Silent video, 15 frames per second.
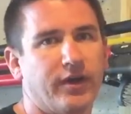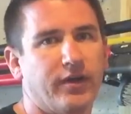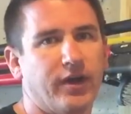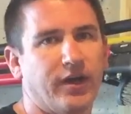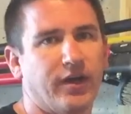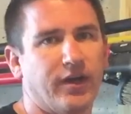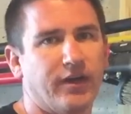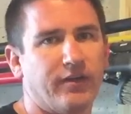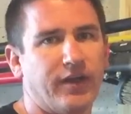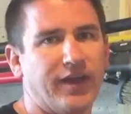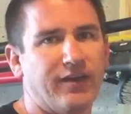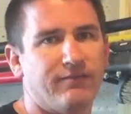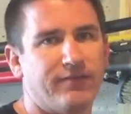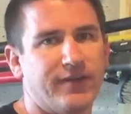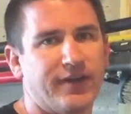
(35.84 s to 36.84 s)
uh,
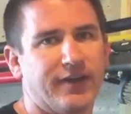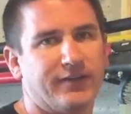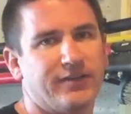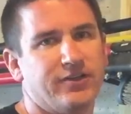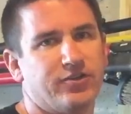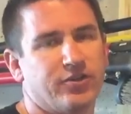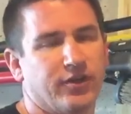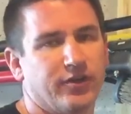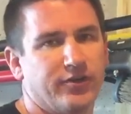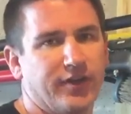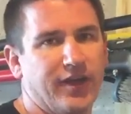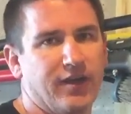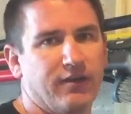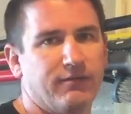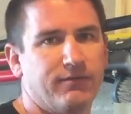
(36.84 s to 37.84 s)
and v-neck t-shirts. They
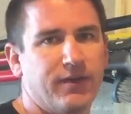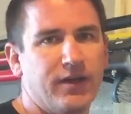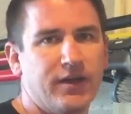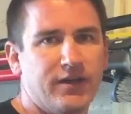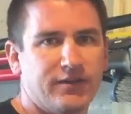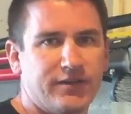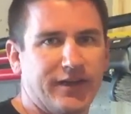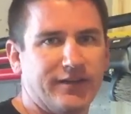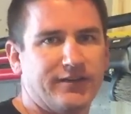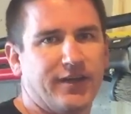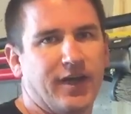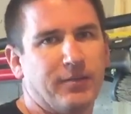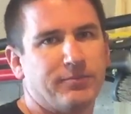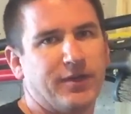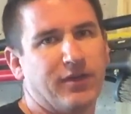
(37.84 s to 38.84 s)
have tank
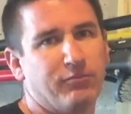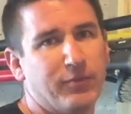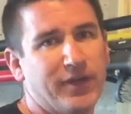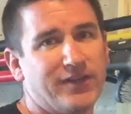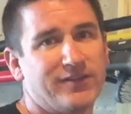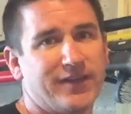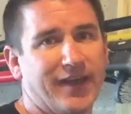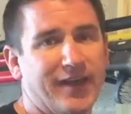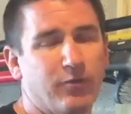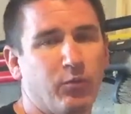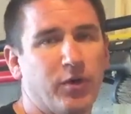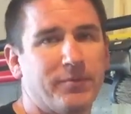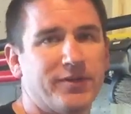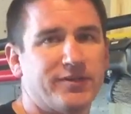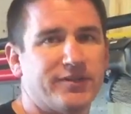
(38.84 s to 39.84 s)
tops. They have men's and
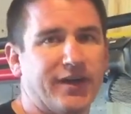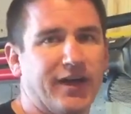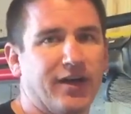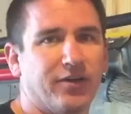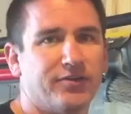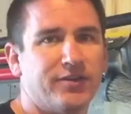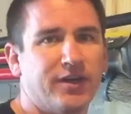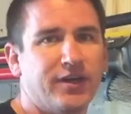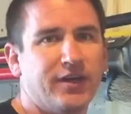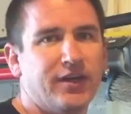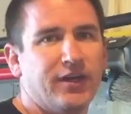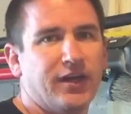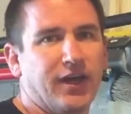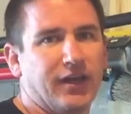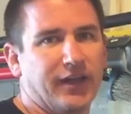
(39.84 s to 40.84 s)
women's styles.
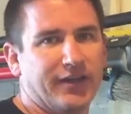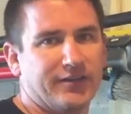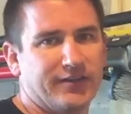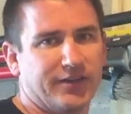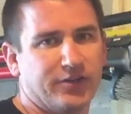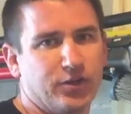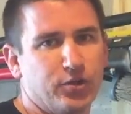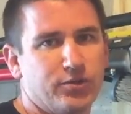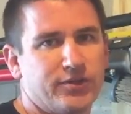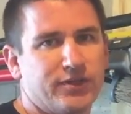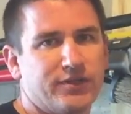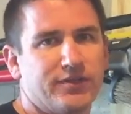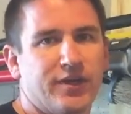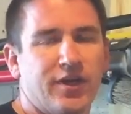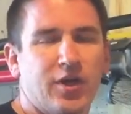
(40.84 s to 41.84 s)
Uh, like I said,
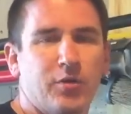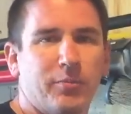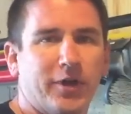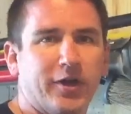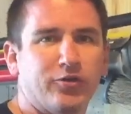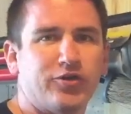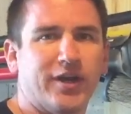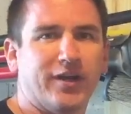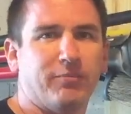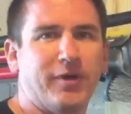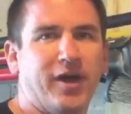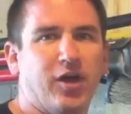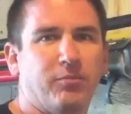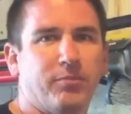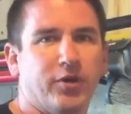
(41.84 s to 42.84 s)
koozies. But go check them
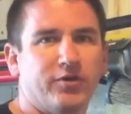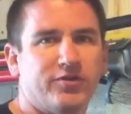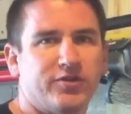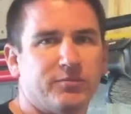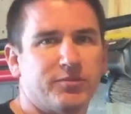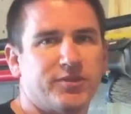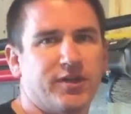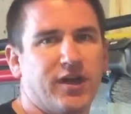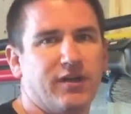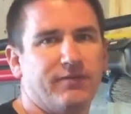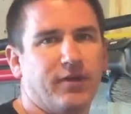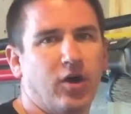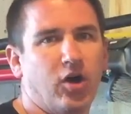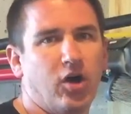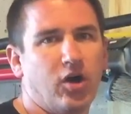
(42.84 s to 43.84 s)
out. Purchase some
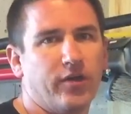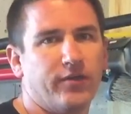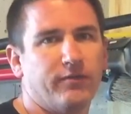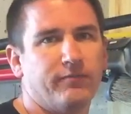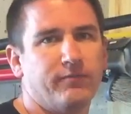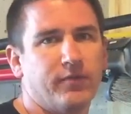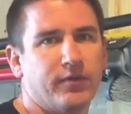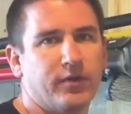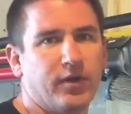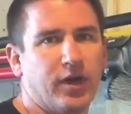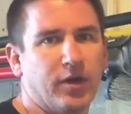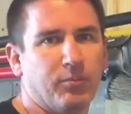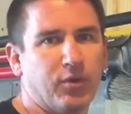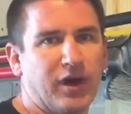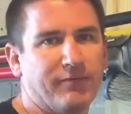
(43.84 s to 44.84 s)
stuff. All the
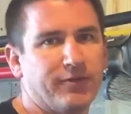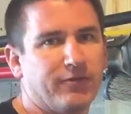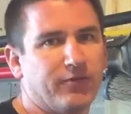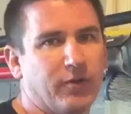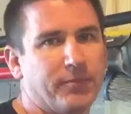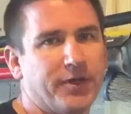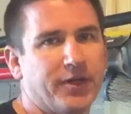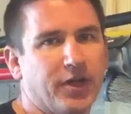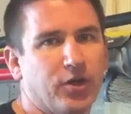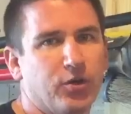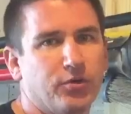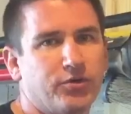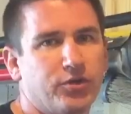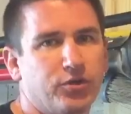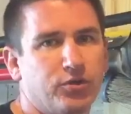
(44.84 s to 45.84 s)
uh, profits from it
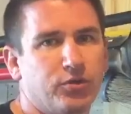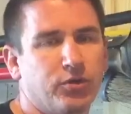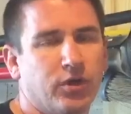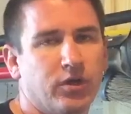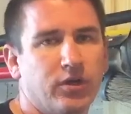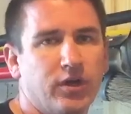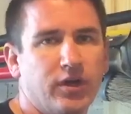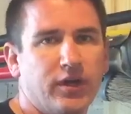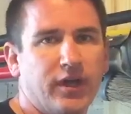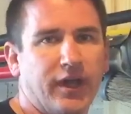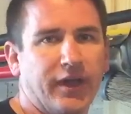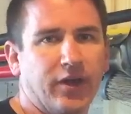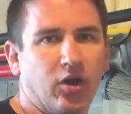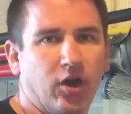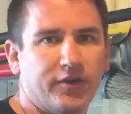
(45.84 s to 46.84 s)
go to
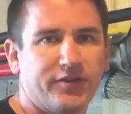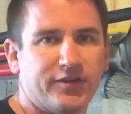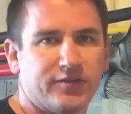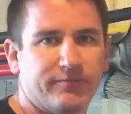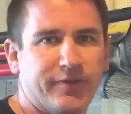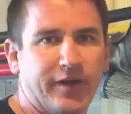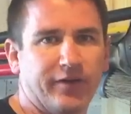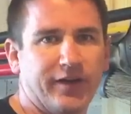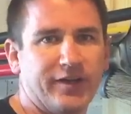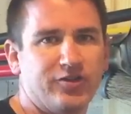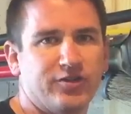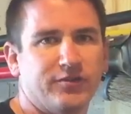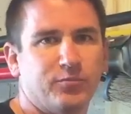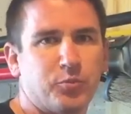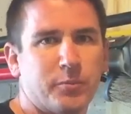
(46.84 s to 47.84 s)
an autism
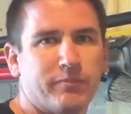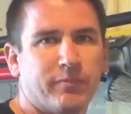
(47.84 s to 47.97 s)
foundation.